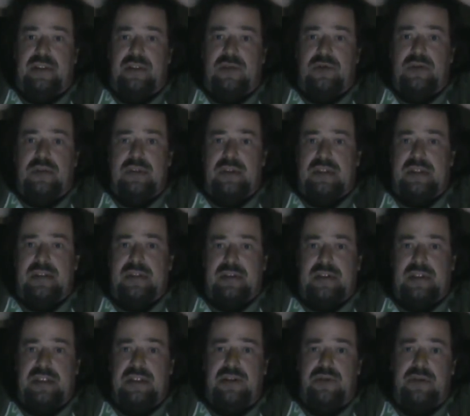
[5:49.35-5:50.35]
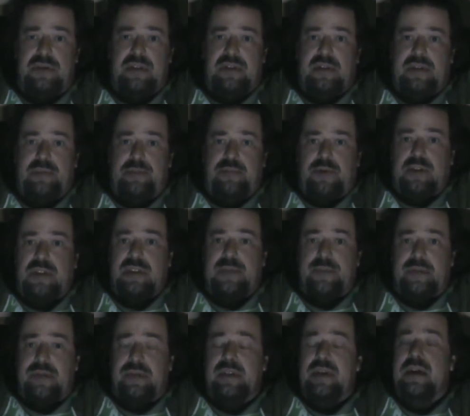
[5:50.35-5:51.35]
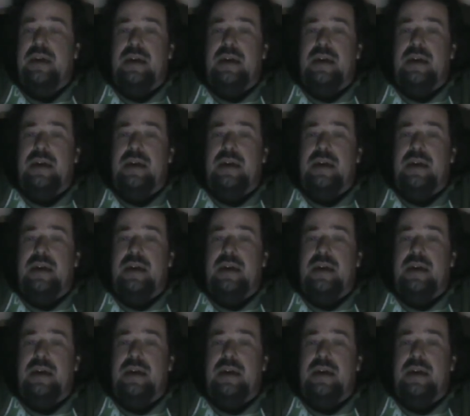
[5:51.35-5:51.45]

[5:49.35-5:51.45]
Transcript: students and the teachers and the principal,